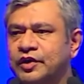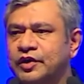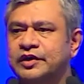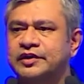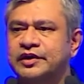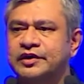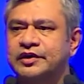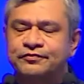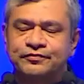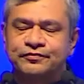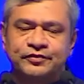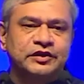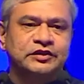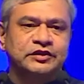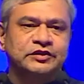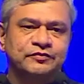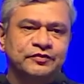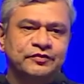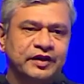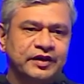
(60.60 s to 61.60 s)
what are the
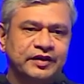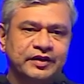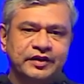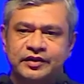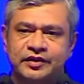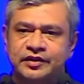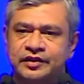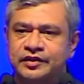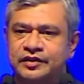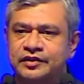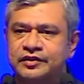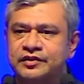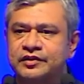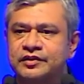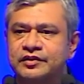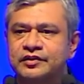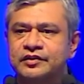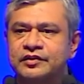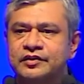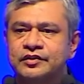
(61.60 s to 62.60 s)
efforts we are taking
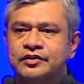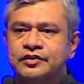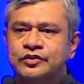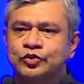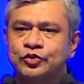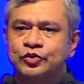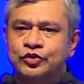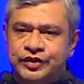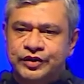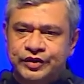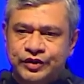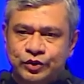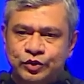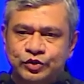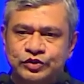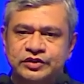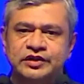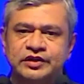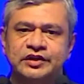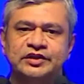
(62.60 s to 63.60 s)
to
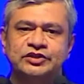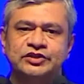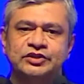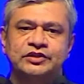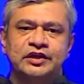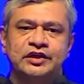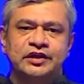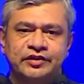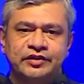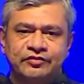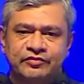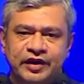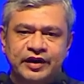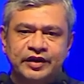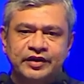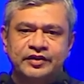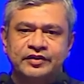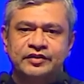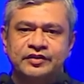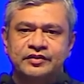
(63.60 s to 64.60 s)
reduce the digital
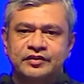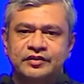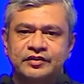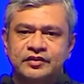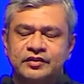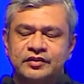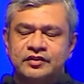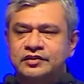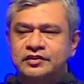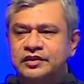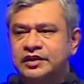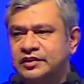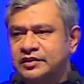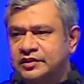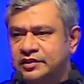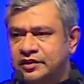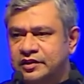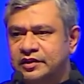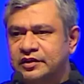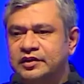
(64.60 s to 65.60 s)
divide. Then
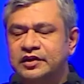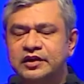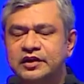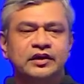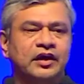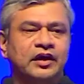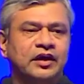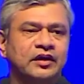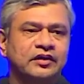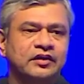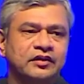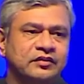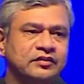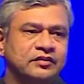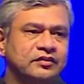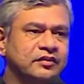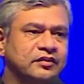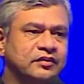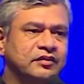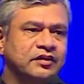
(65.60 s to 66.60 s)
thirdly, I'll
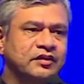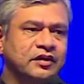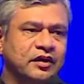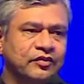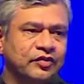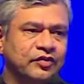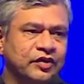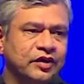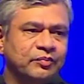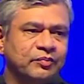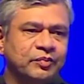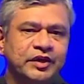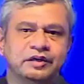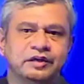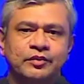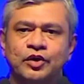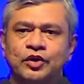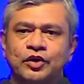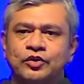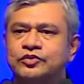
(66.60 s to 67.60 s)
cover a bit
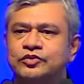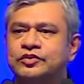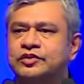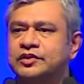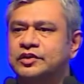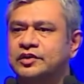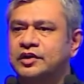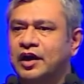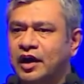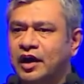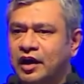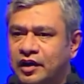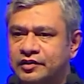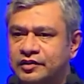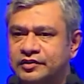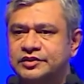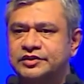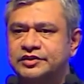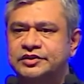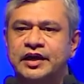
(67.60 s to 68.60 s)
about
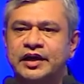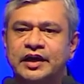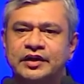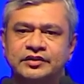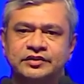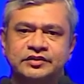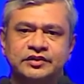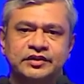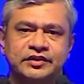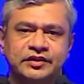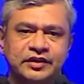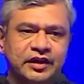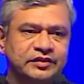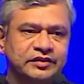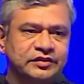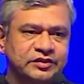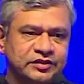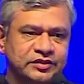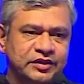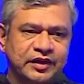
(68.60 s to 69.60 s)
our strategy,
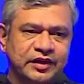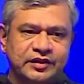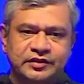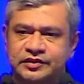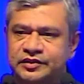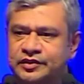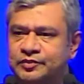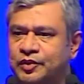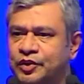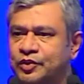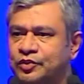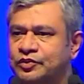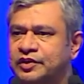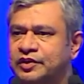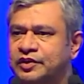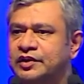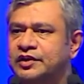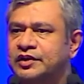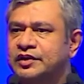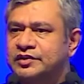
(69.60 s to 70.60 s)
India's strategy about
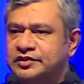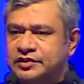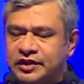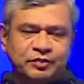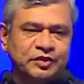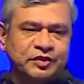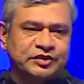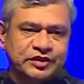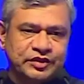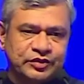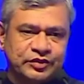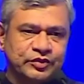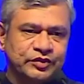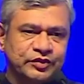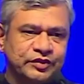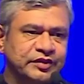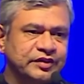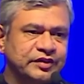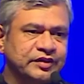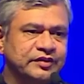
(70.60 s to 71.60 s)

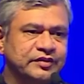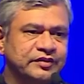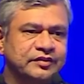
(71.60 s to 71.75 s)
cybersecurity.